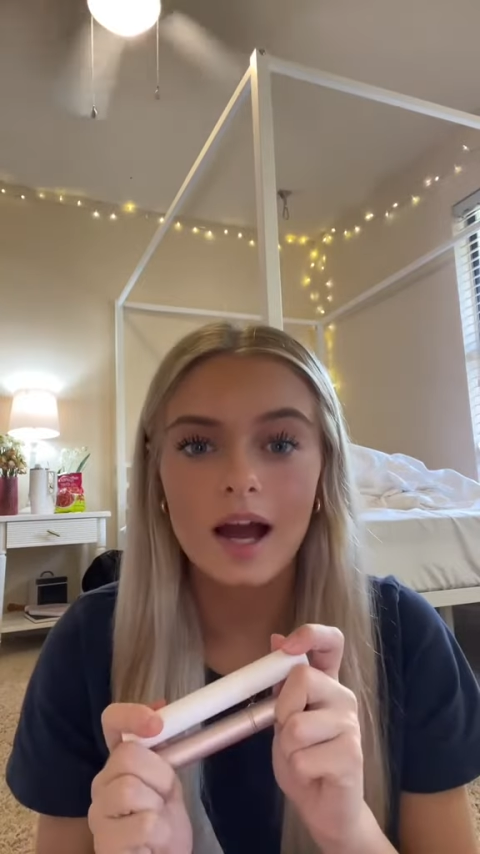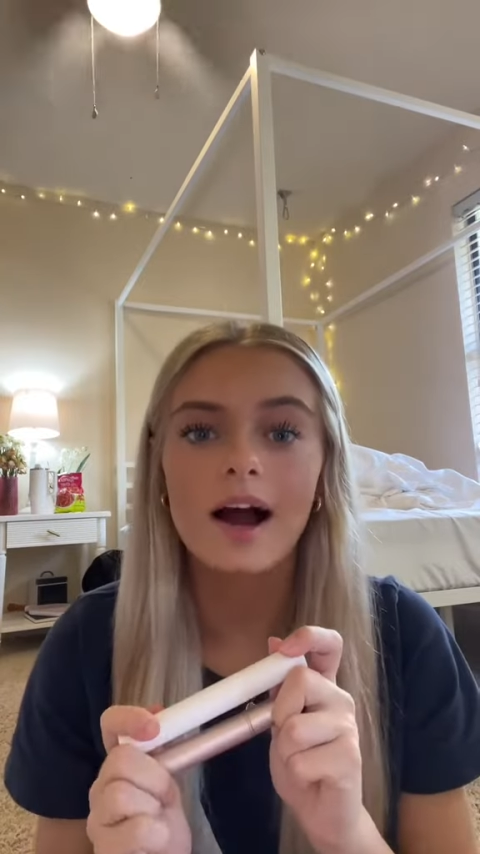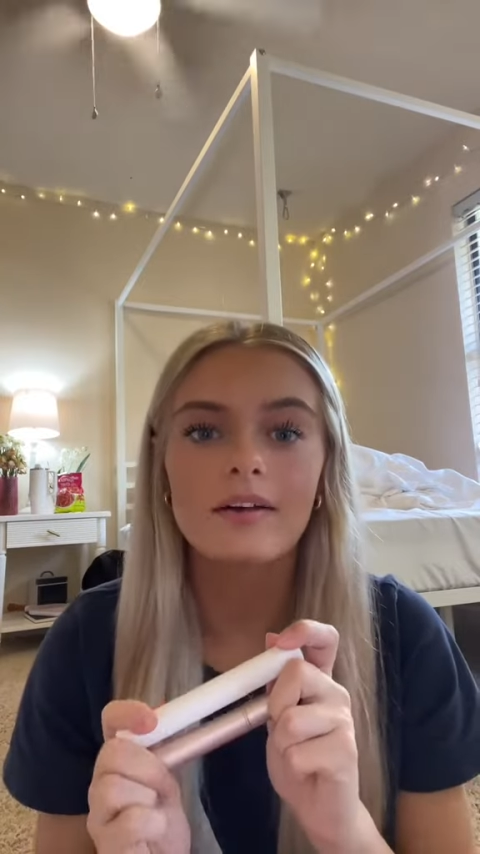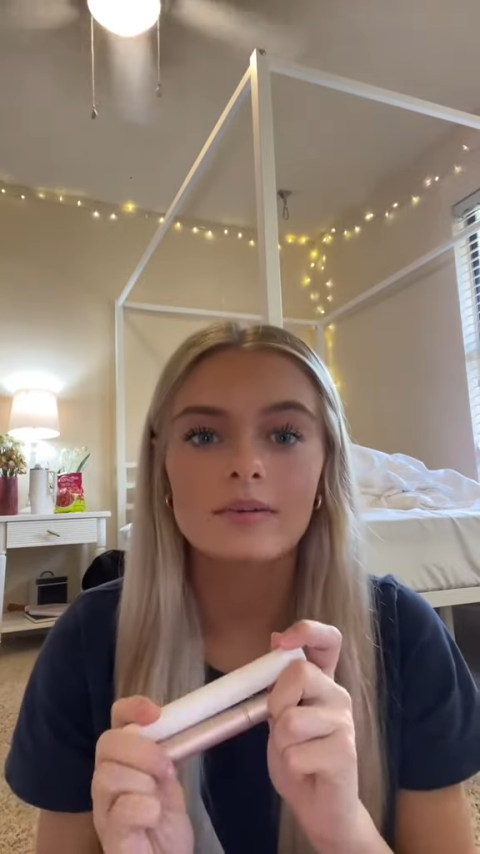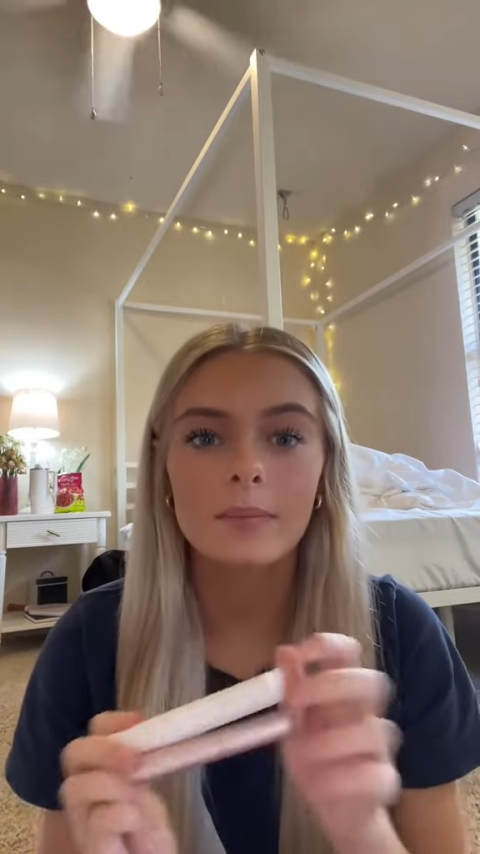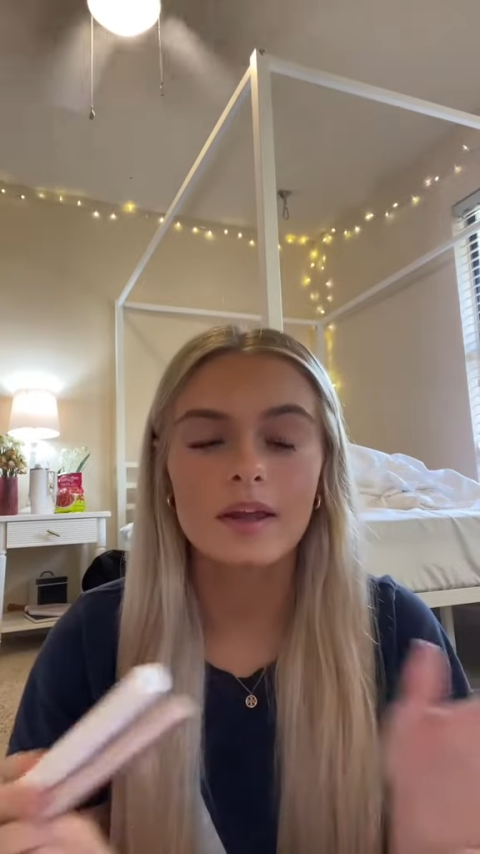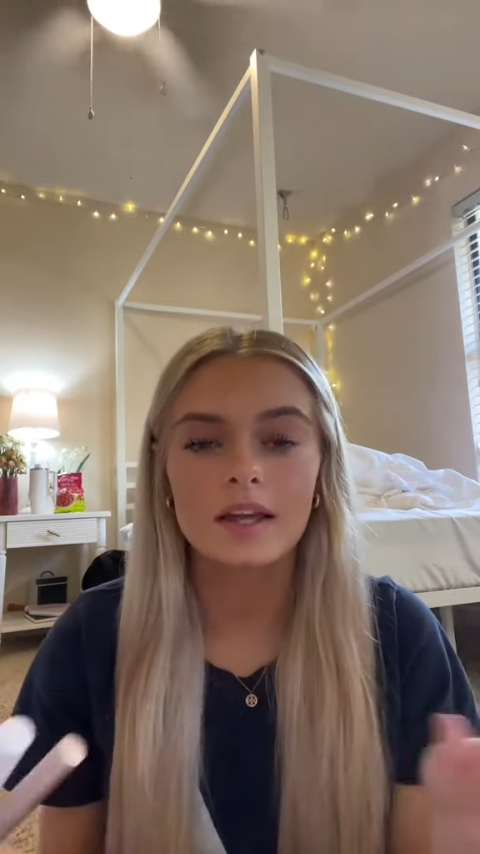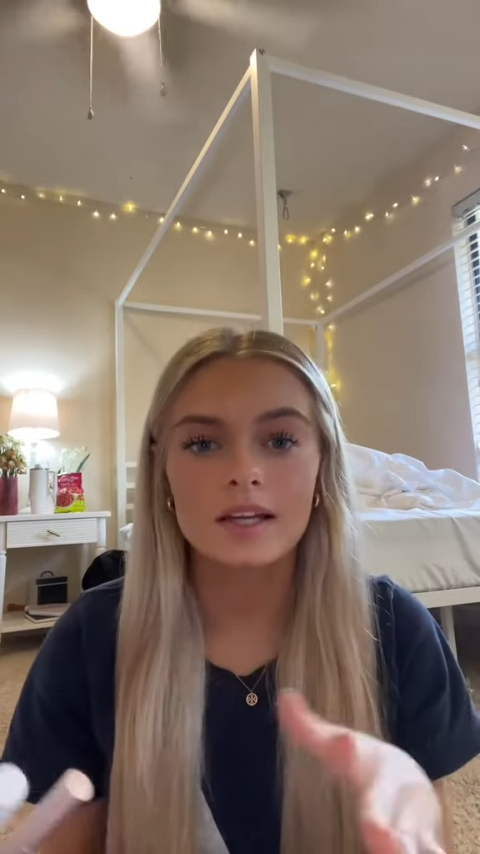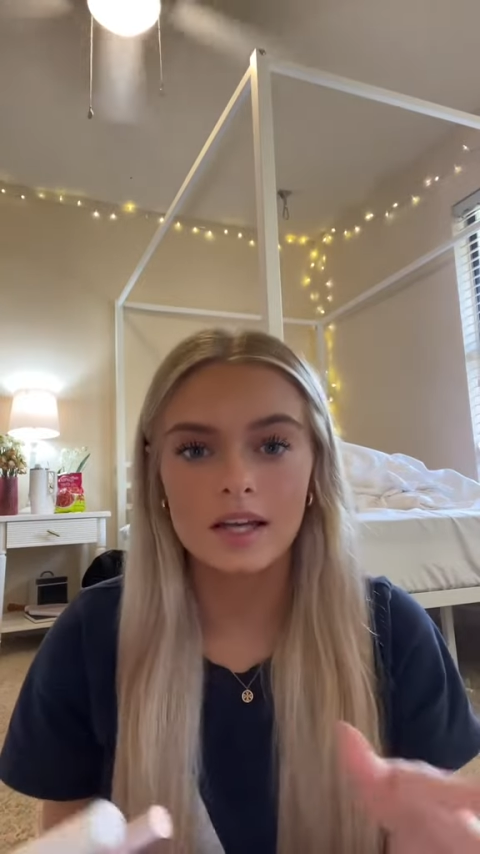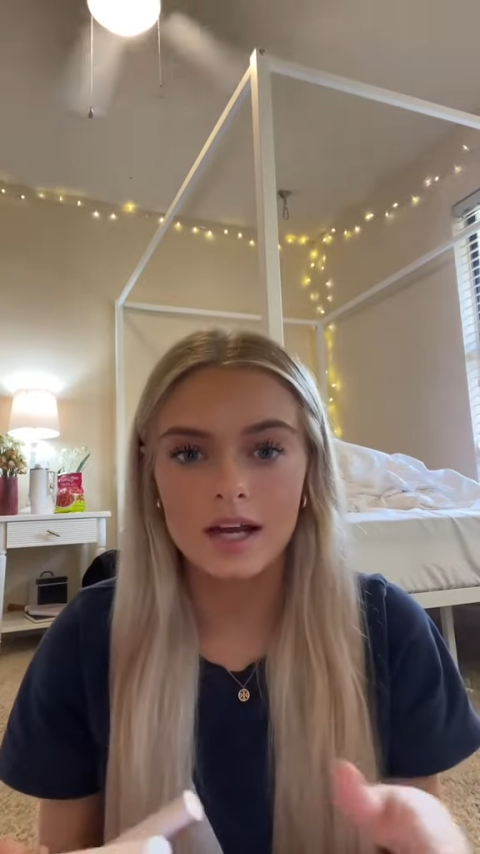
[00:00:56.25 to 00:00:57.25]
have in my
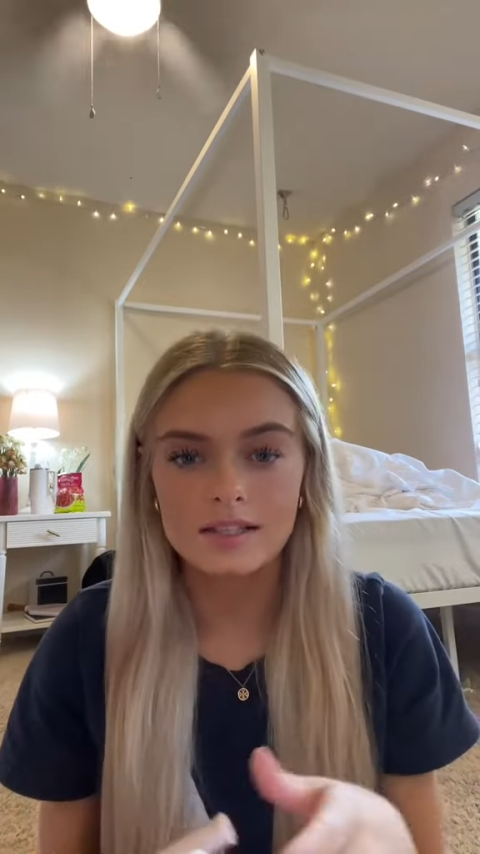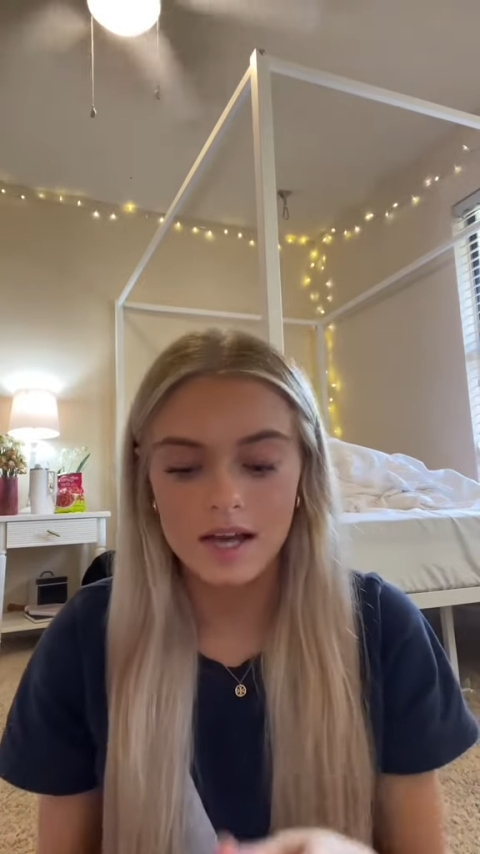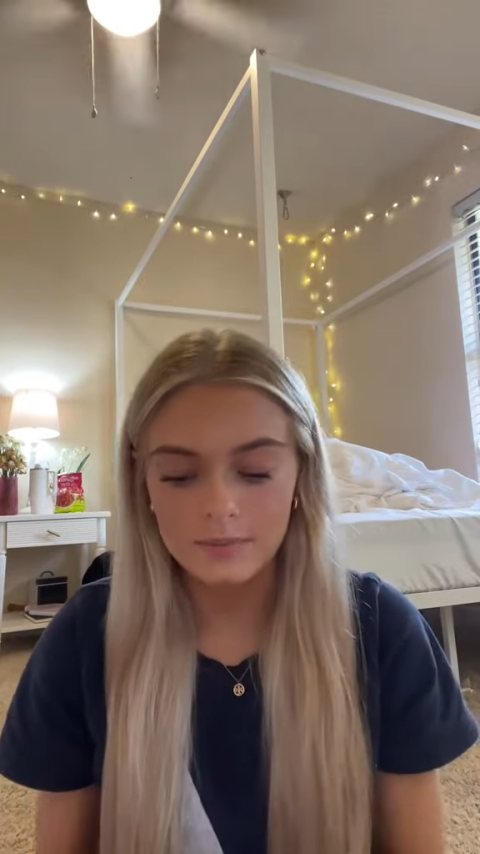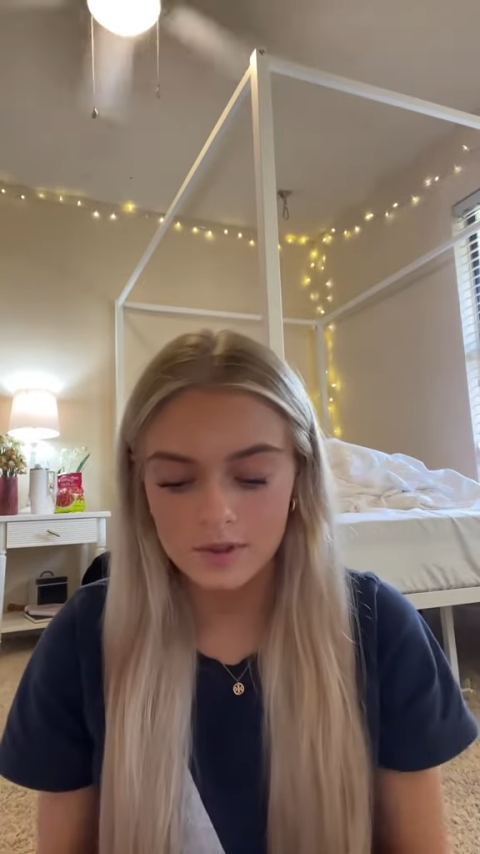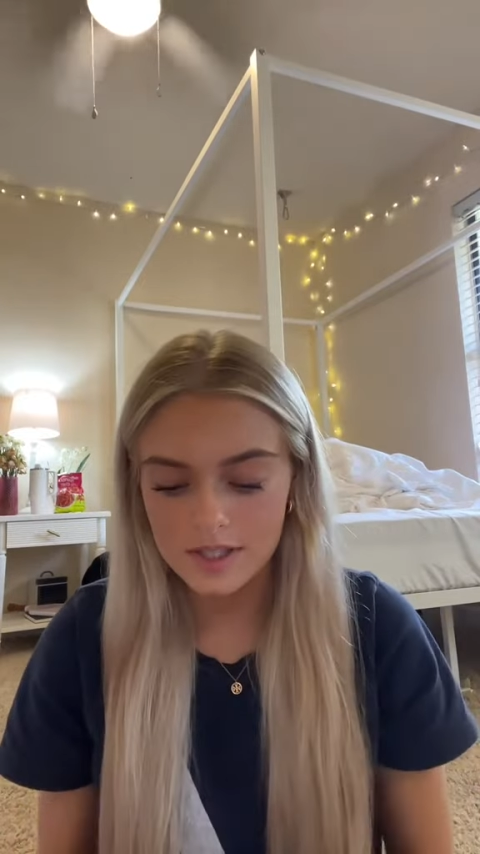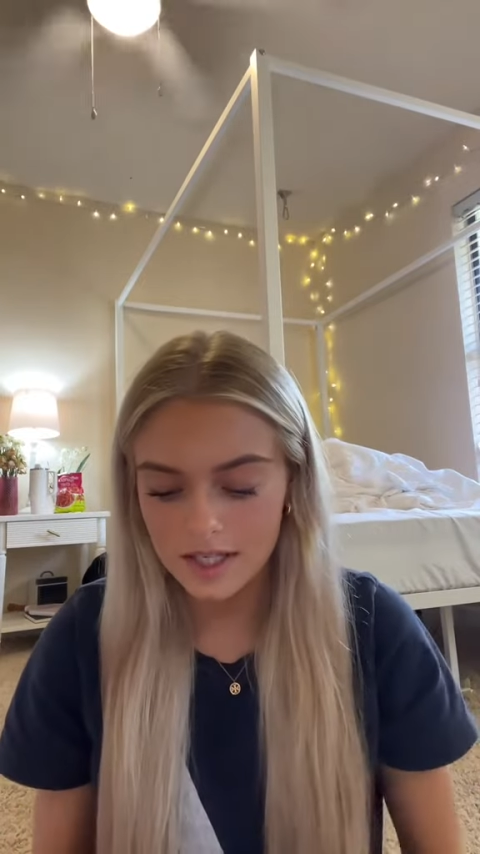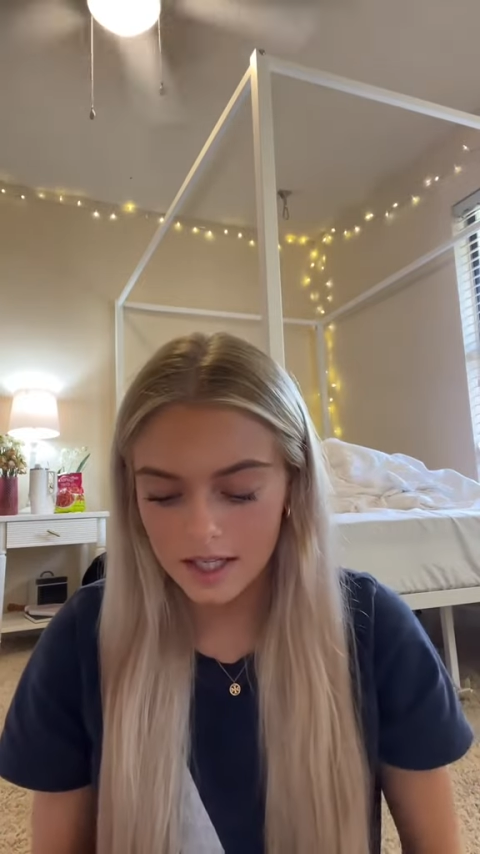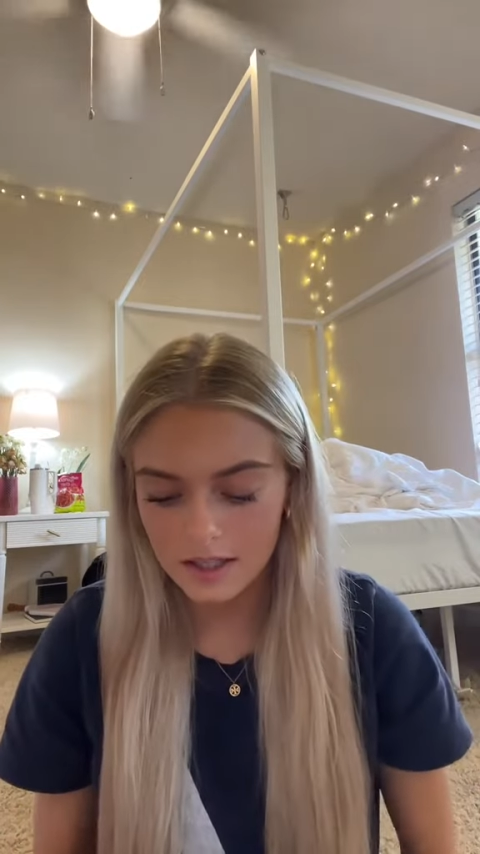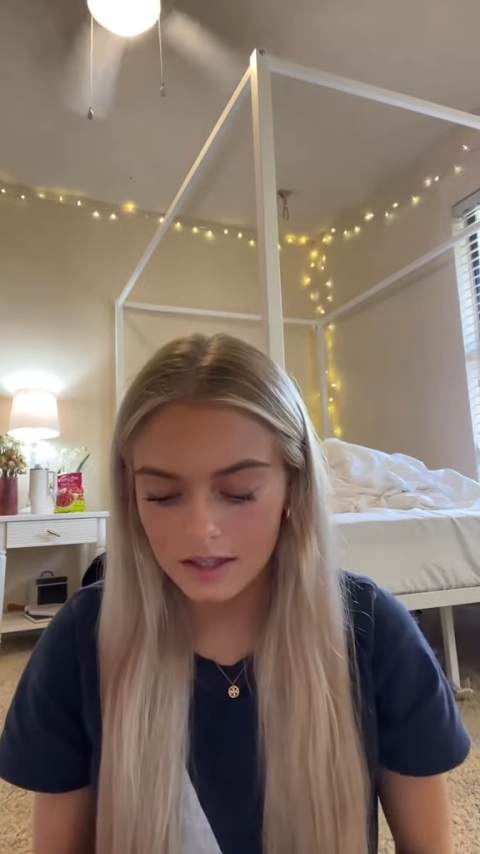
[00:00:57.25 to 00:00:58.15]
like nighttime routine.